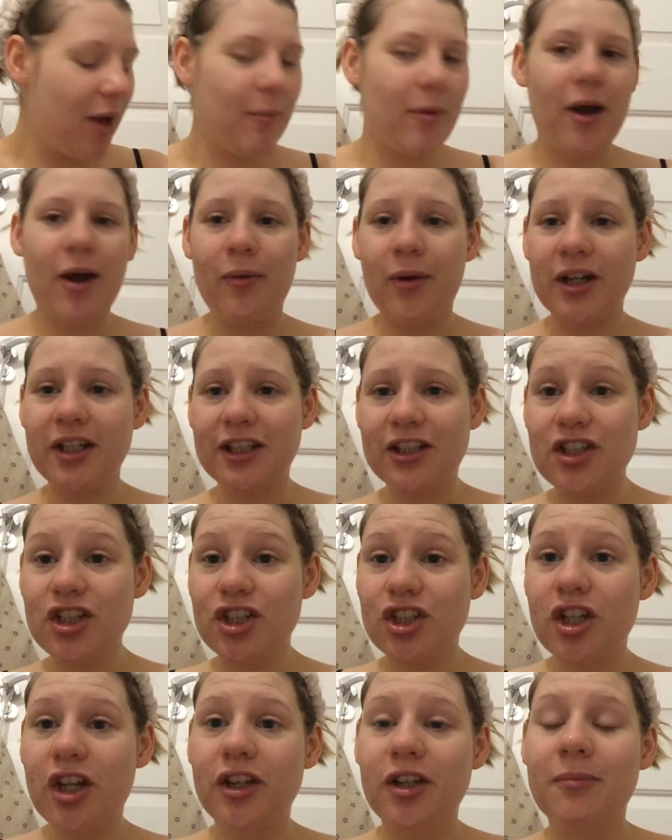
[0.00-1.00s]
But I wanted to
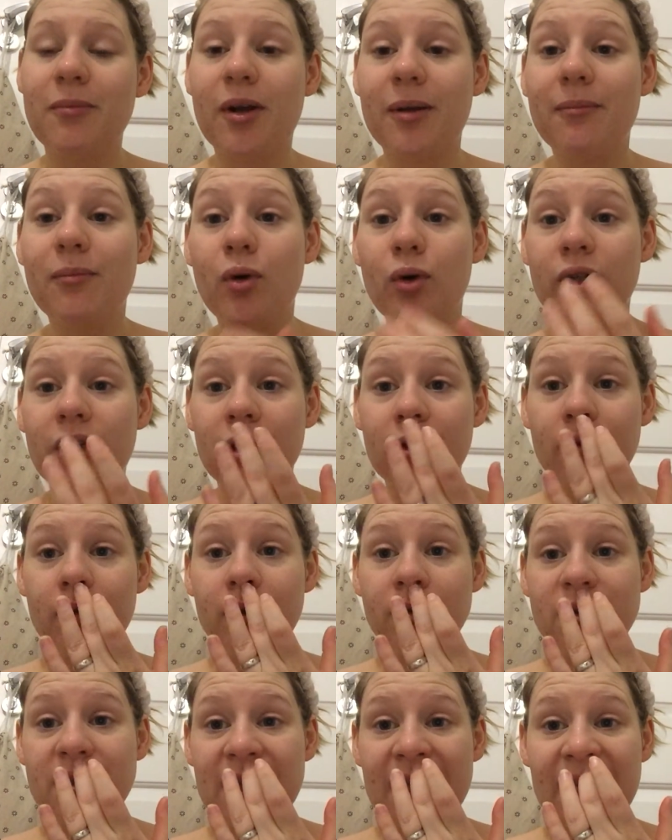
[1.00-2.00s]
show you my morning
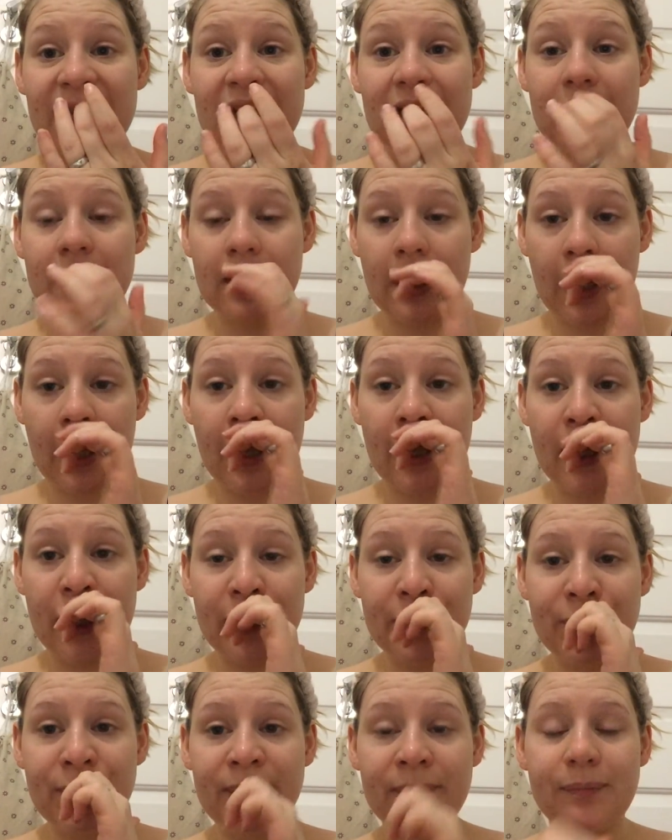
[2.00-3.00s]
routine.
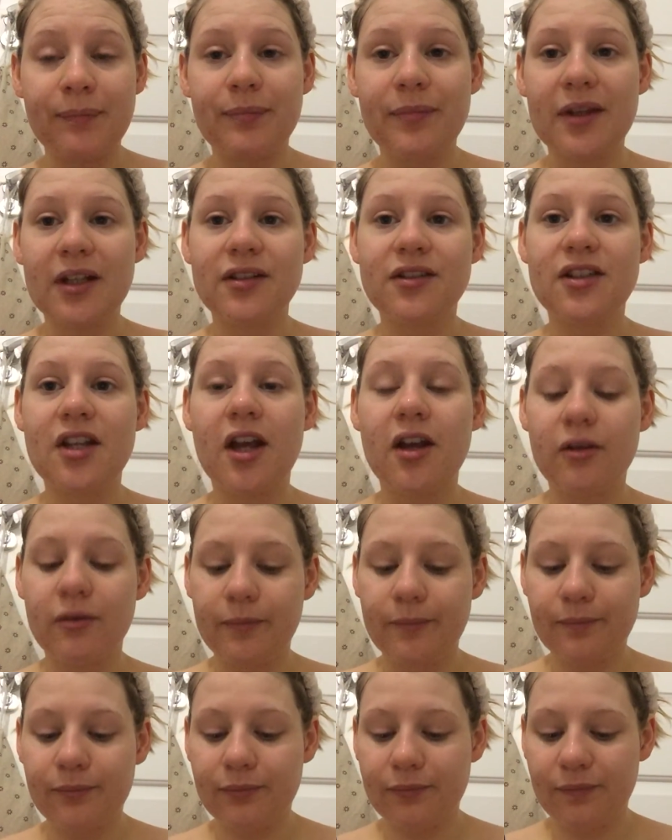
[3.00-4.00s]
So
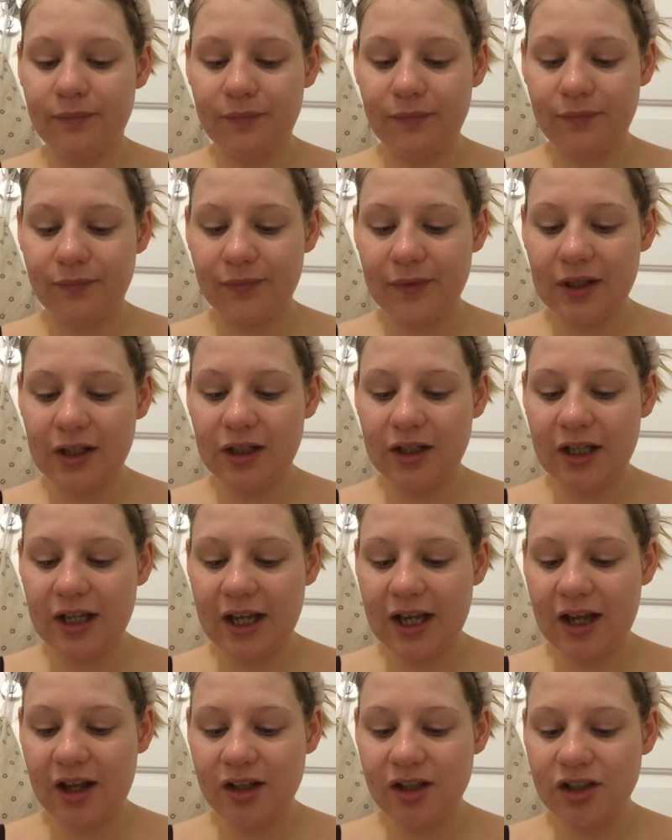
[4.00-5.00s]

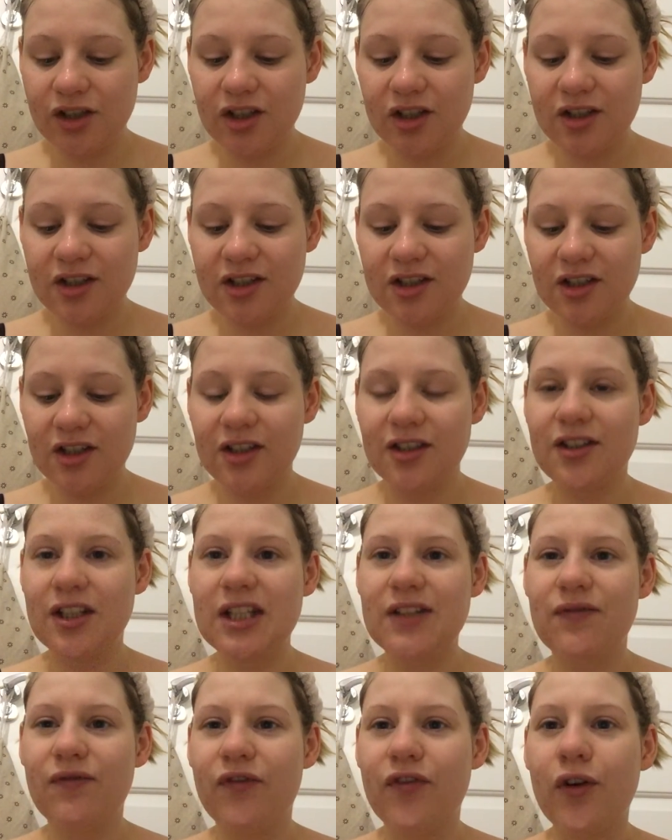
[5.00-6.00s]

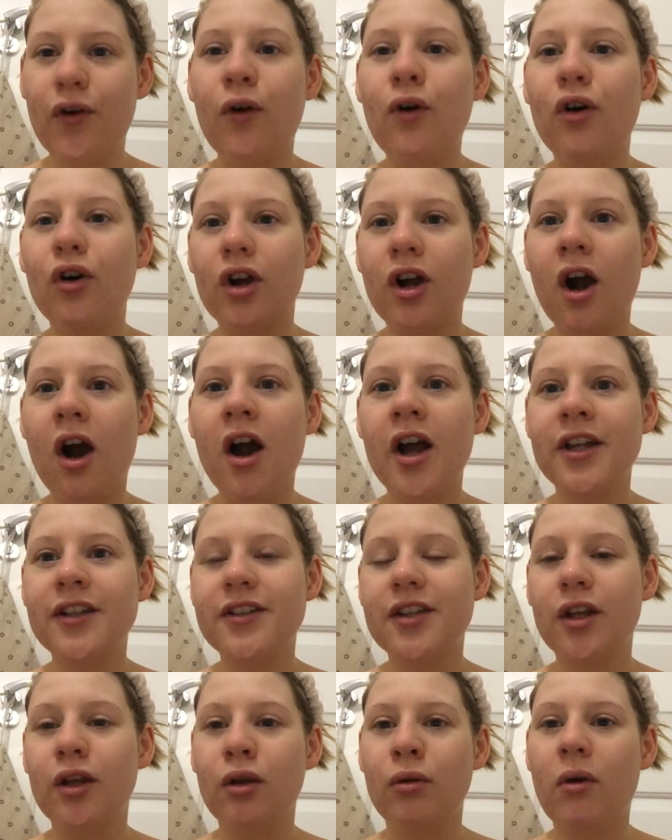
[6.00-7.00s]
just for
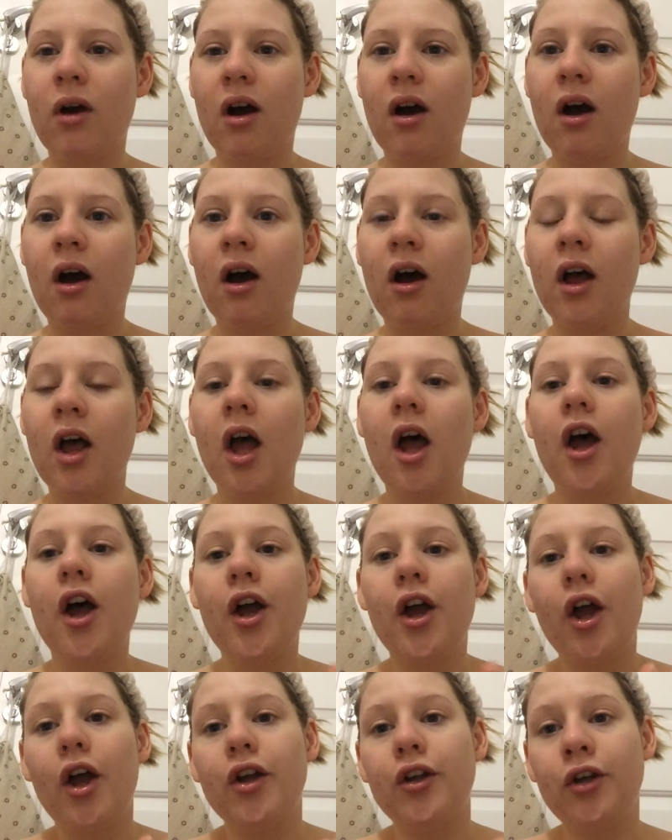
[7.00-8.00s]
guys who are
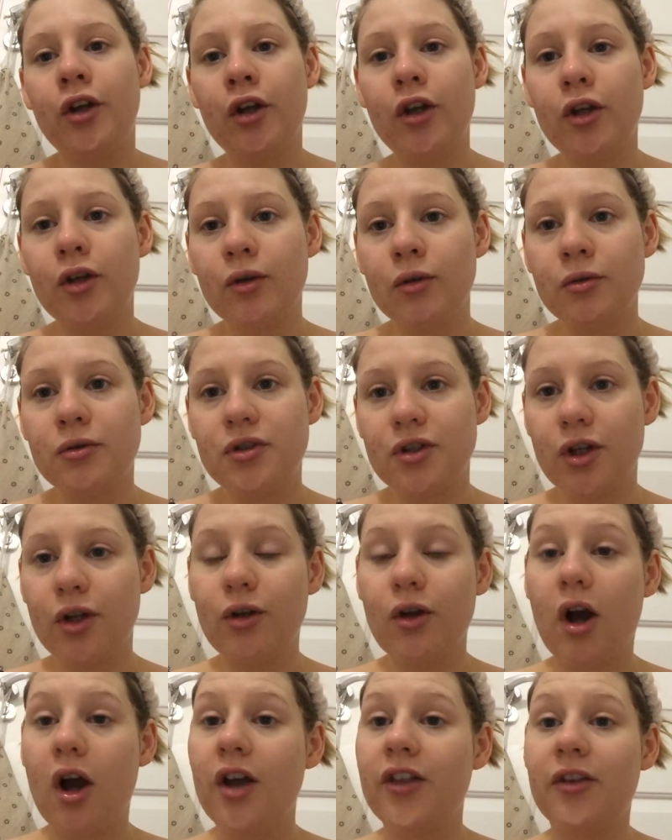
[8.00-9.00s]
new
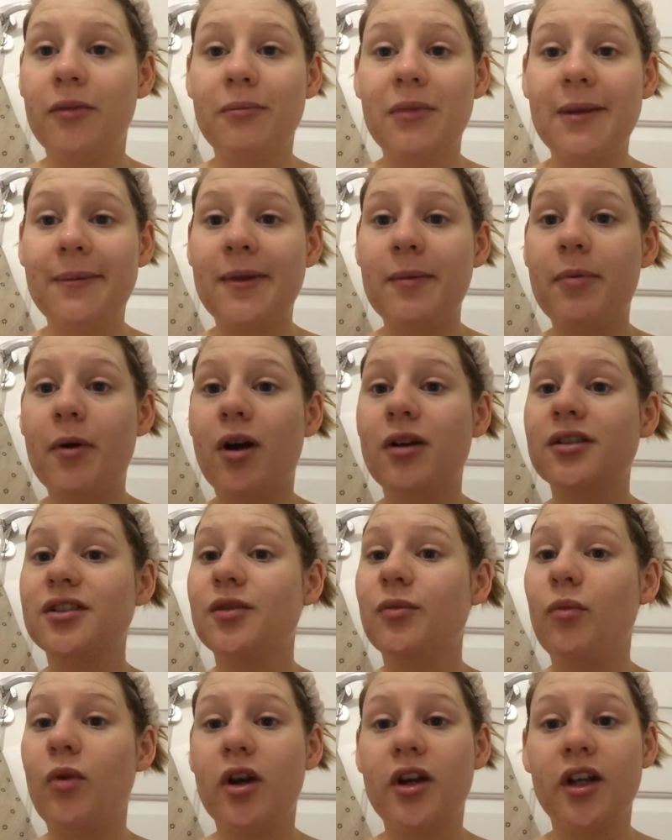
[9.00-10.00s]
to either Mimi Box
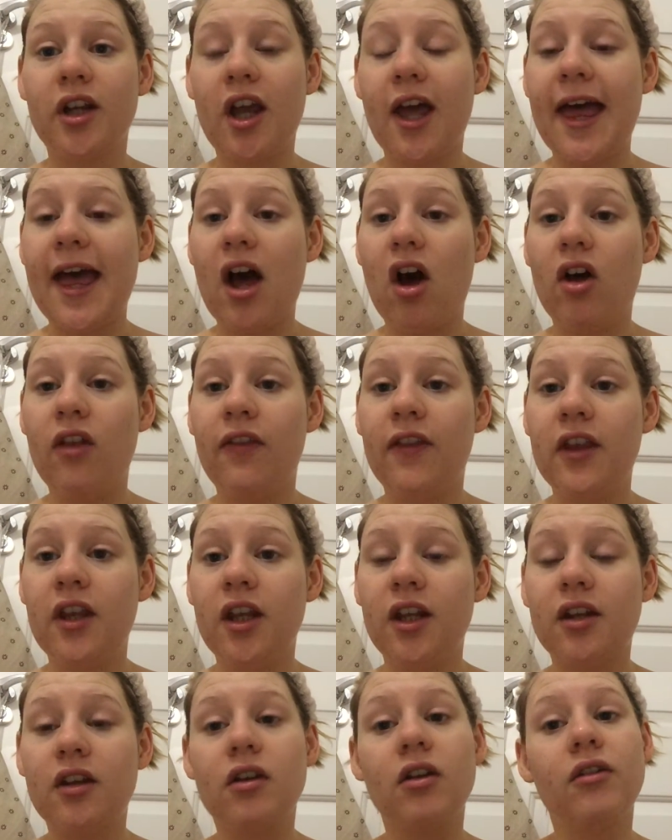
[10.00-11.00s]
and want to get on
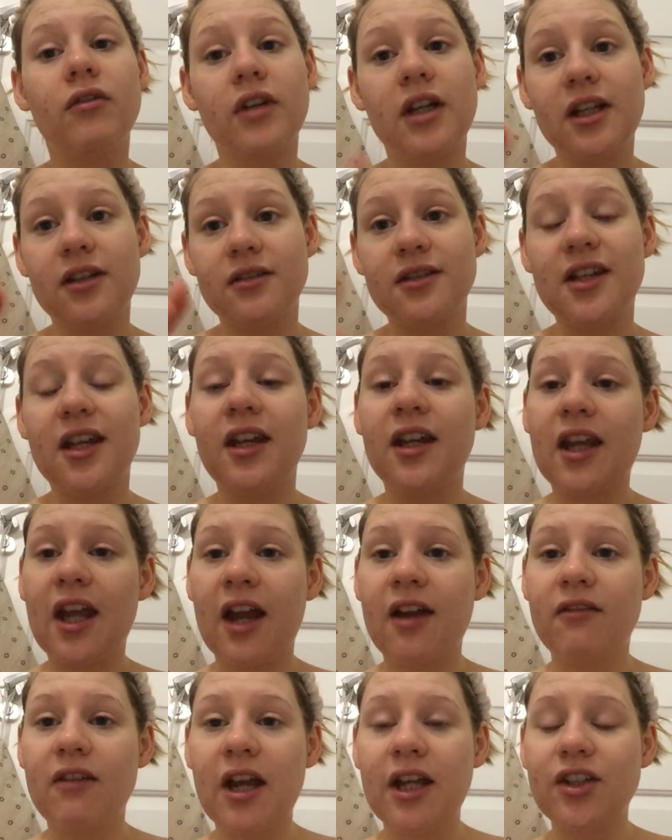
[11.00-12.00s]
the Korean
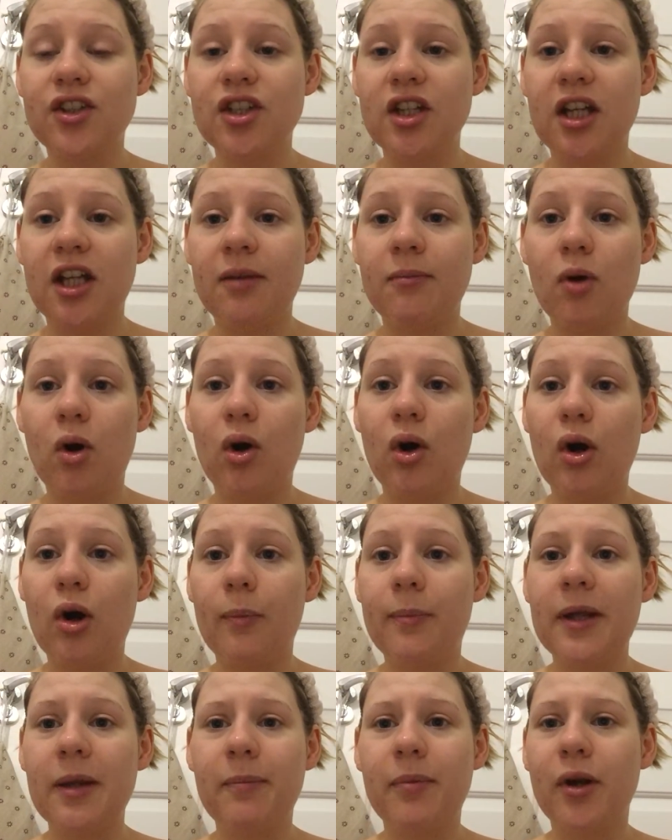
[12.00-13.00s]
skincare regime, or
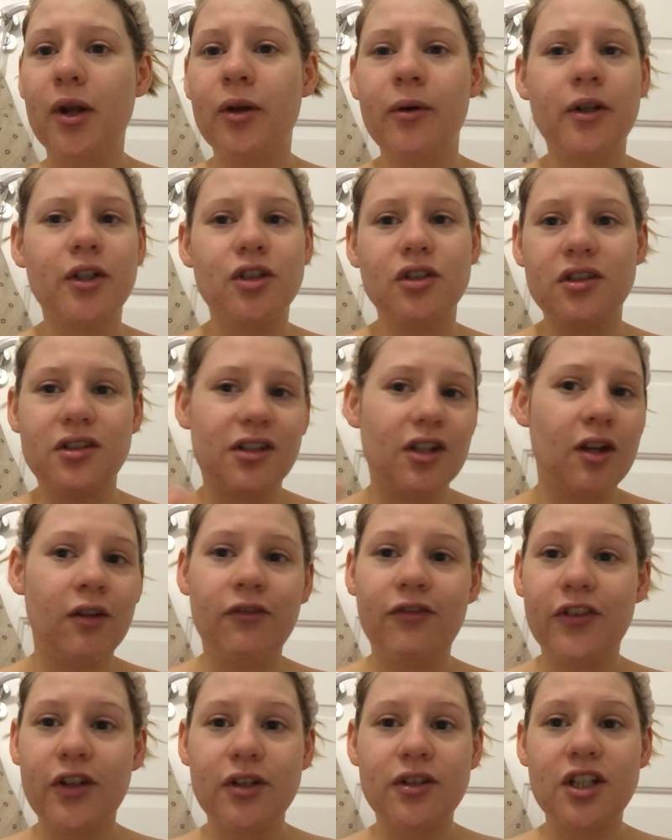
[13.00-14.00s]
people who are just
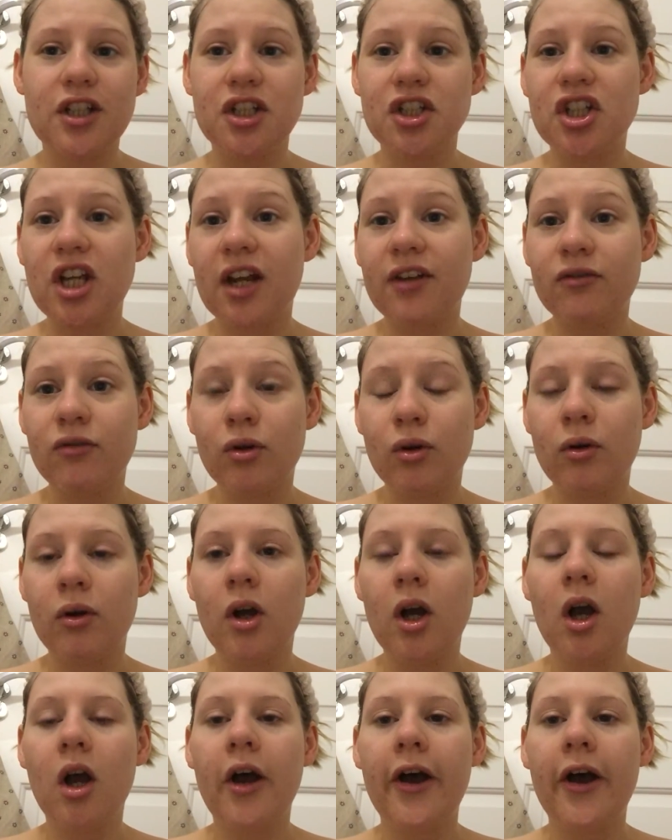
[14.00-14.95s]
confused in general,